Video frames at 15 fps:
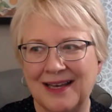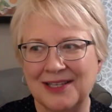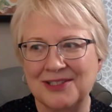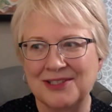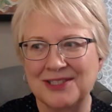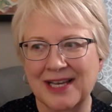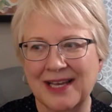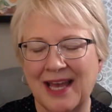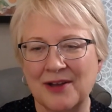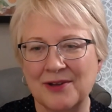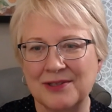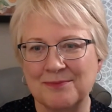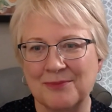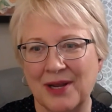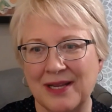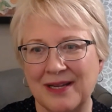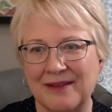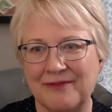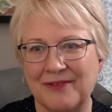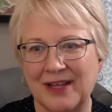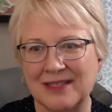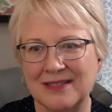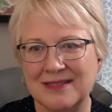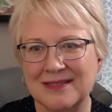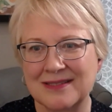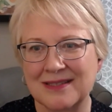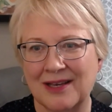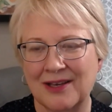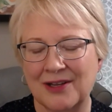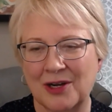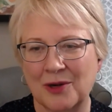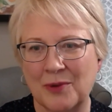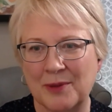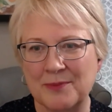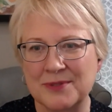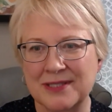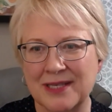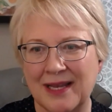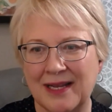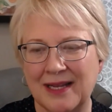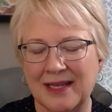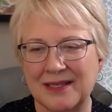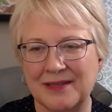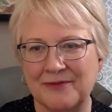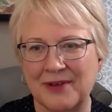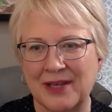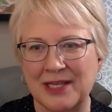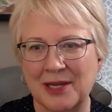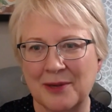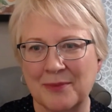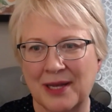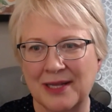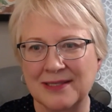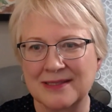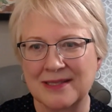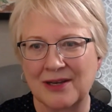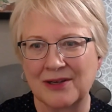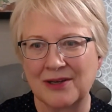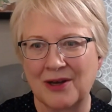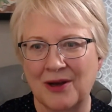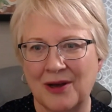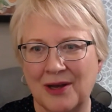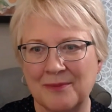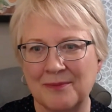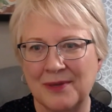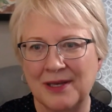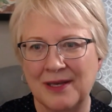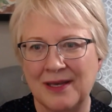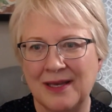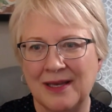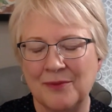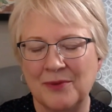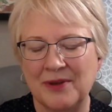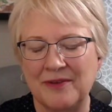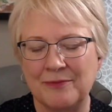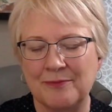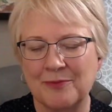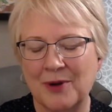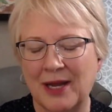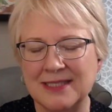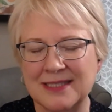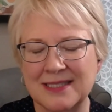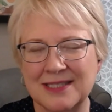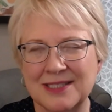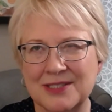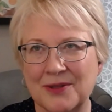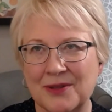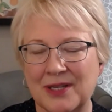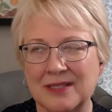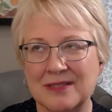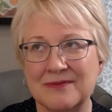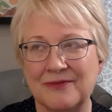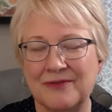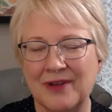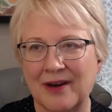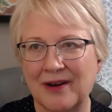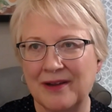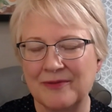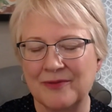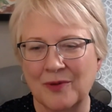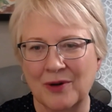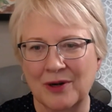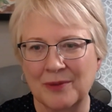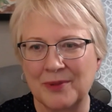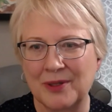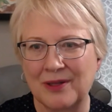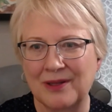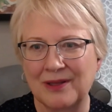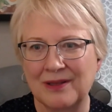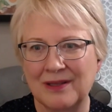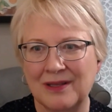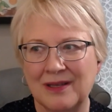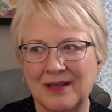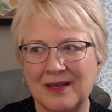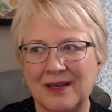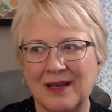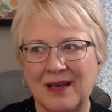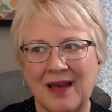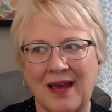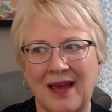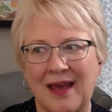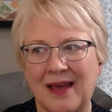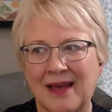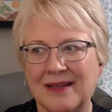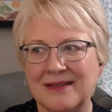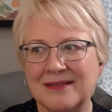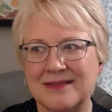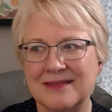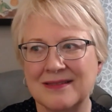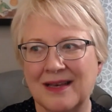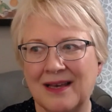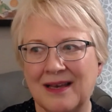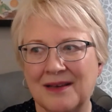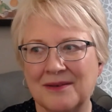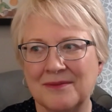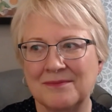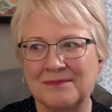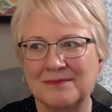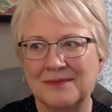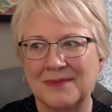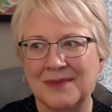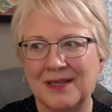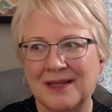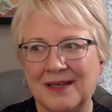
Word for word: uh, check out Brain Defense on our website at defendyoungminds.com. We've priced it so that it's very affordable. And, um,